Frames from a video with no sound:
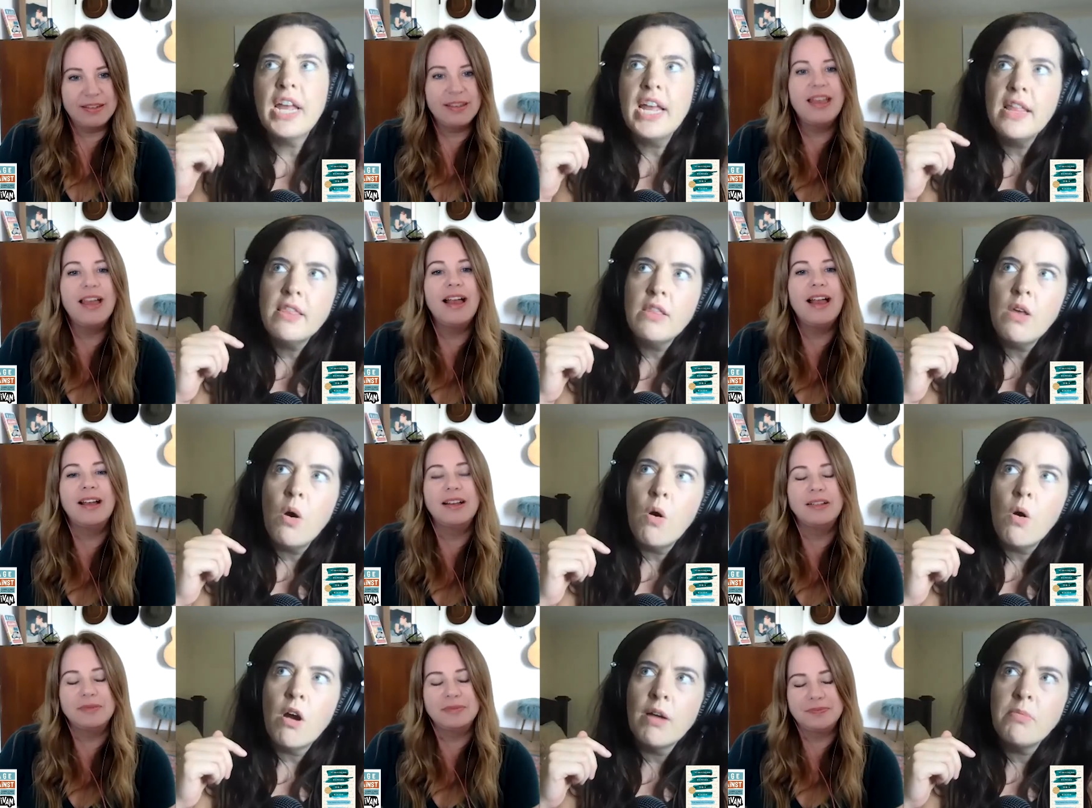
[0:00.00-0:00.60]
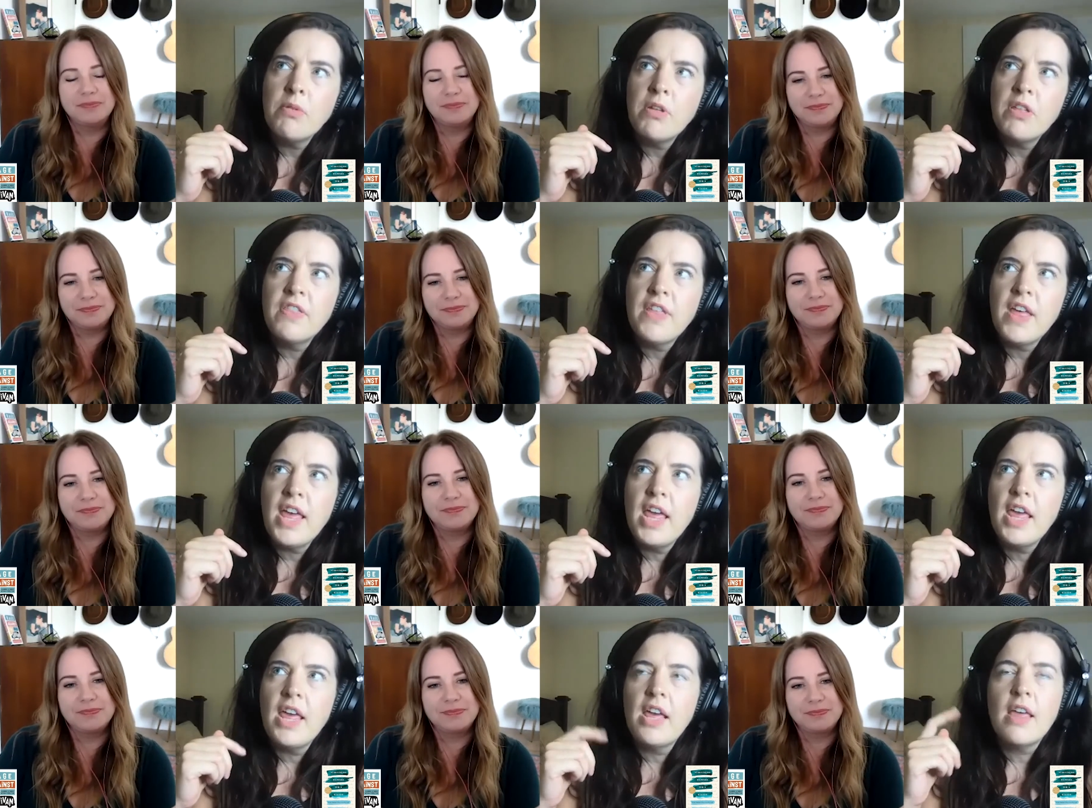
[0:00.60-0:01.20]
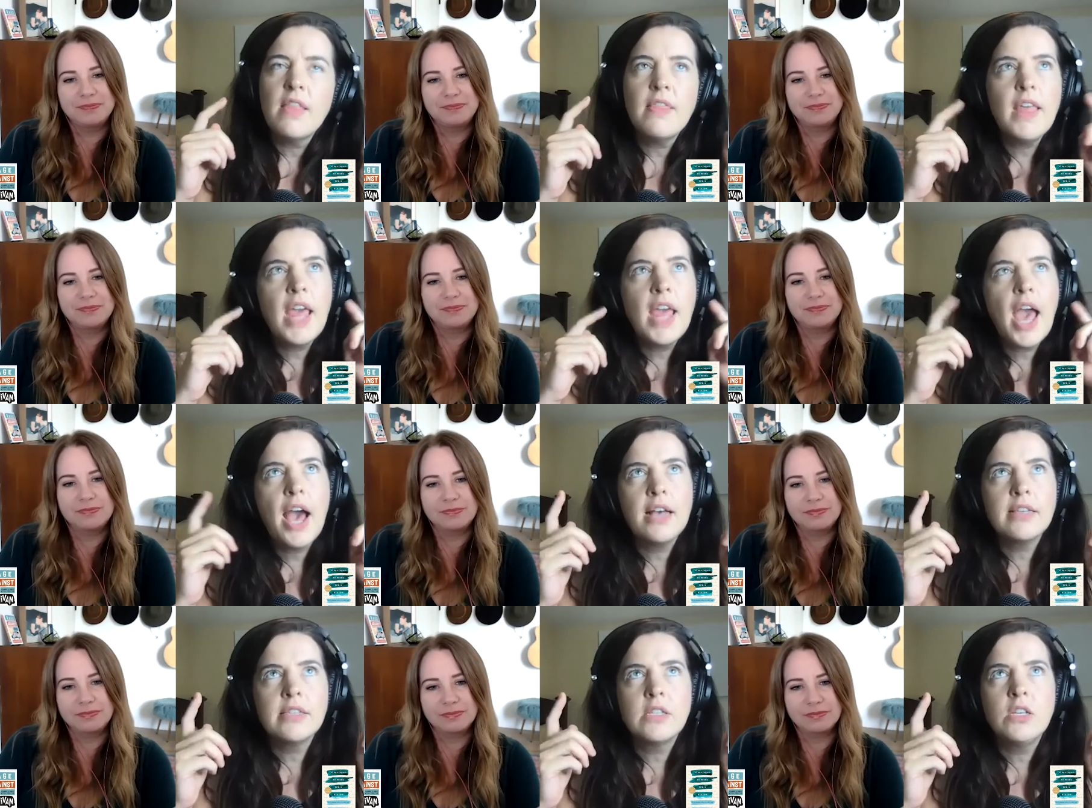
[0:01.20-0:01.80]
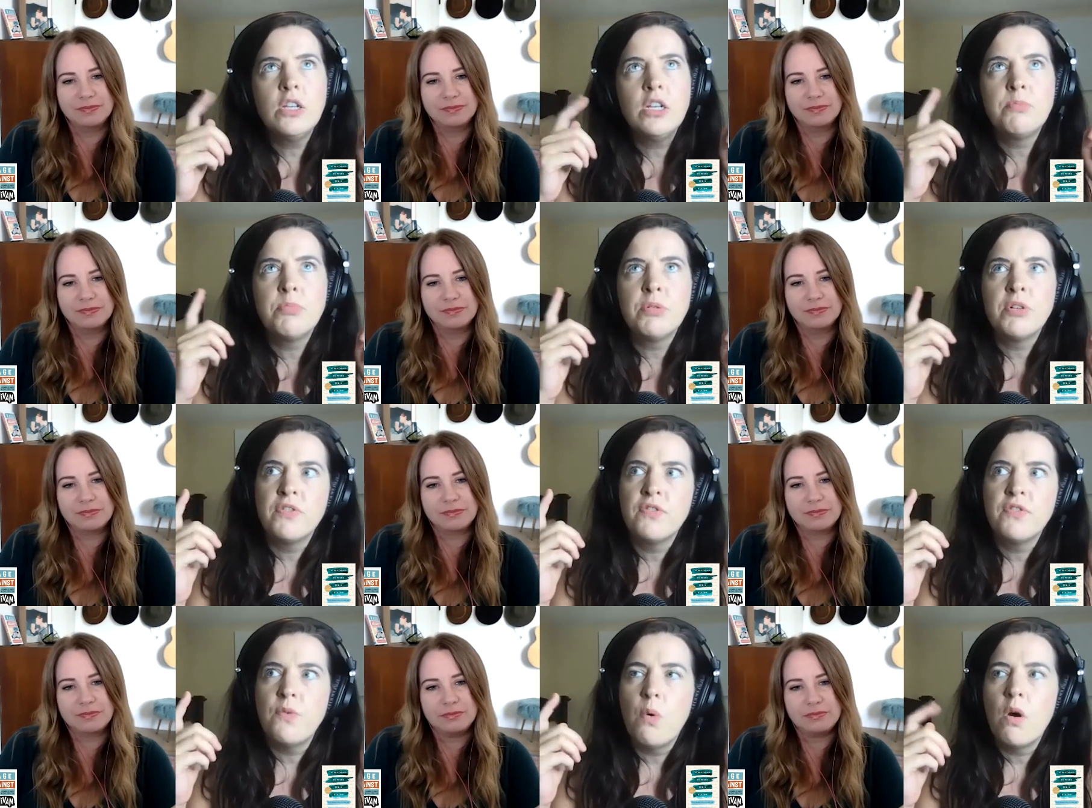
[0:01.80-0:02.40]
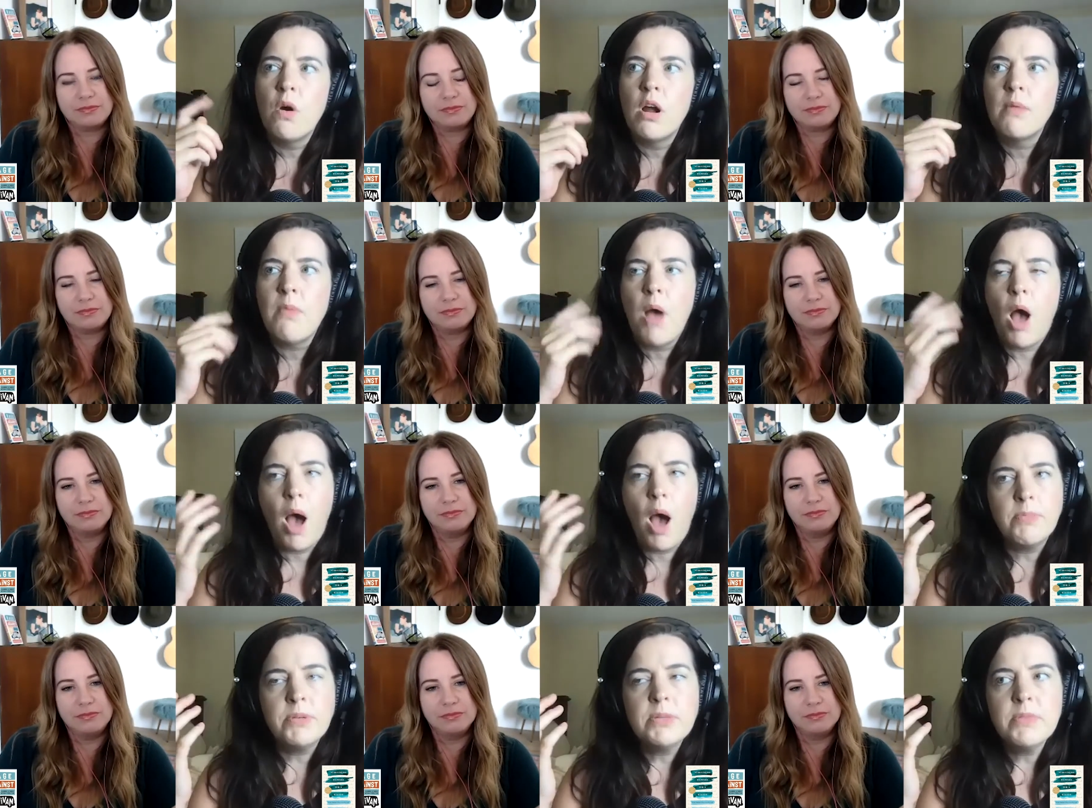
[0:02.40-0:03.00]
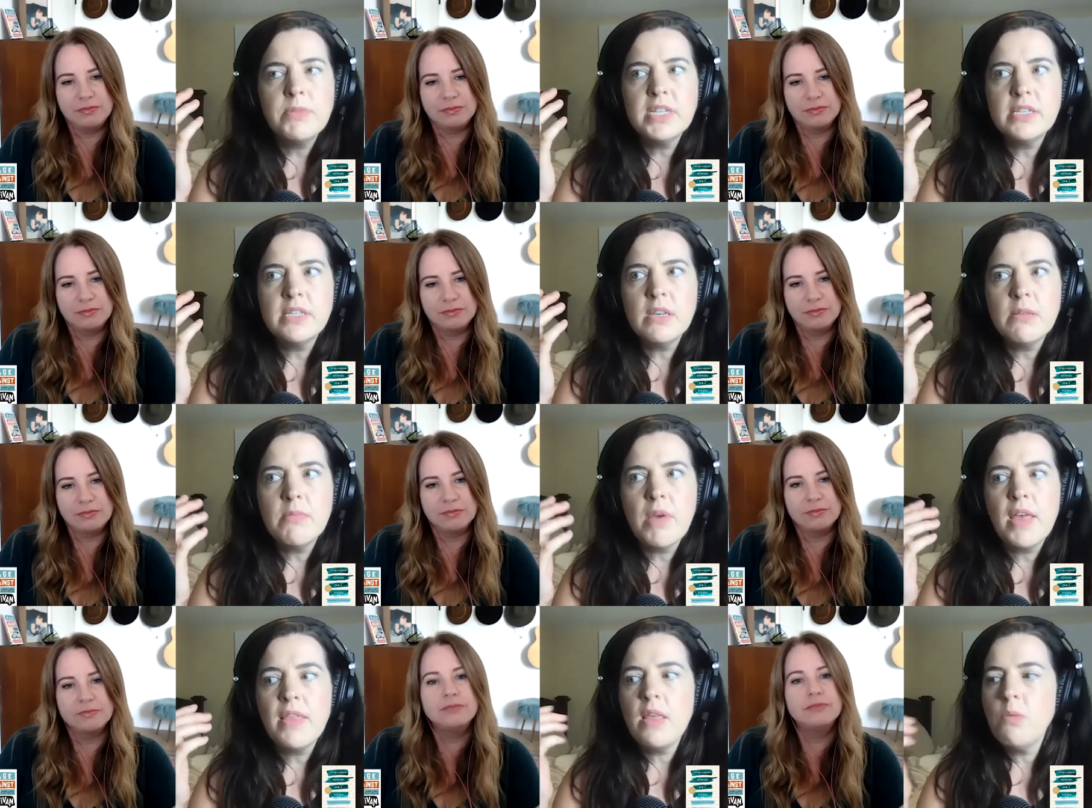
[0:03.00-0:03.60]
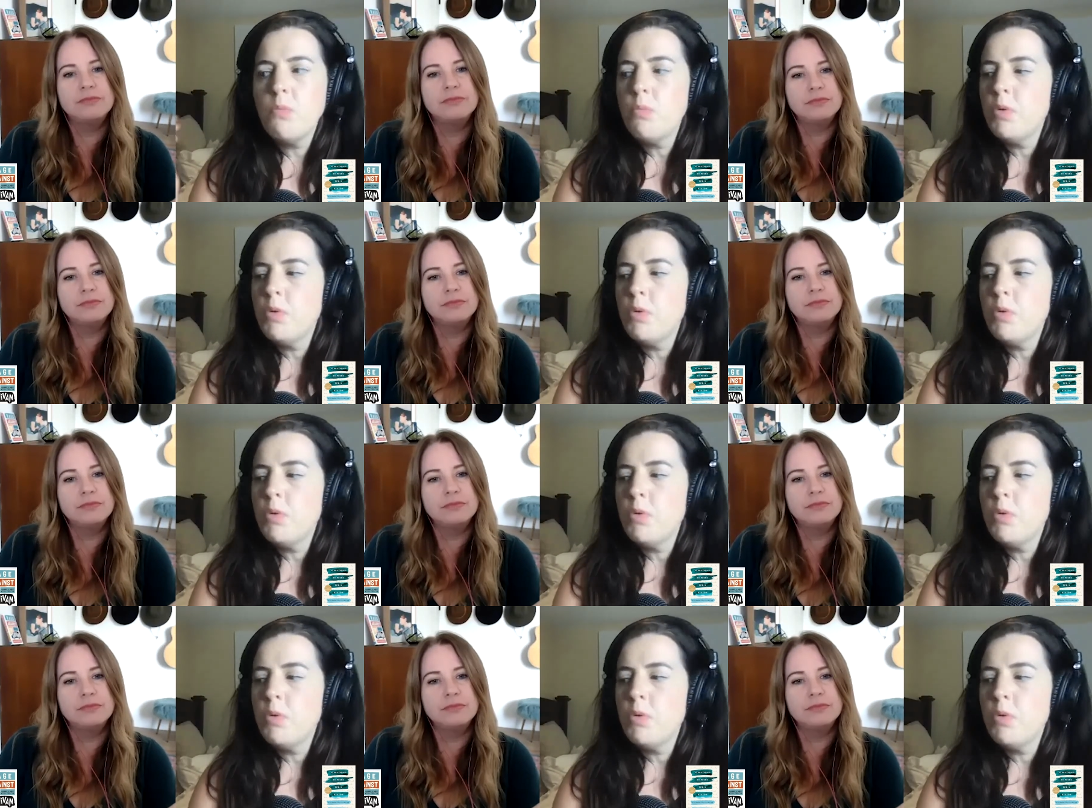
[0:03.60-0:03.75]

Speaker 1: yeah. the horrible thing, they ask you to perform optimism, and then mm.